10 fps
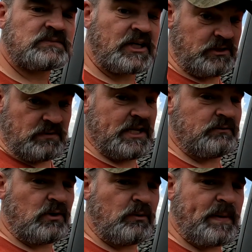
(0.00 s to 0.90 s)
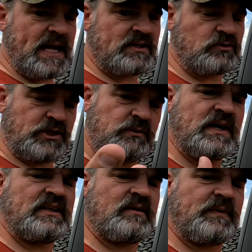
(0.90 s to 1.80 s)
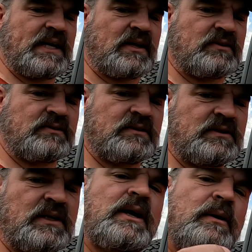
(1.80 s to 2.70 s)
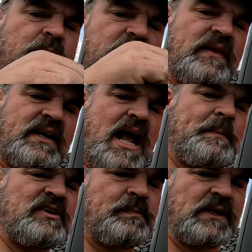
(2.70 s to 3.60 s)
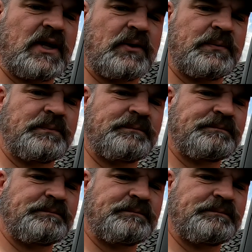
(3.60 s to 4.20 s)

Are you running Rotopax, or are you running something else? Put it in the comments below.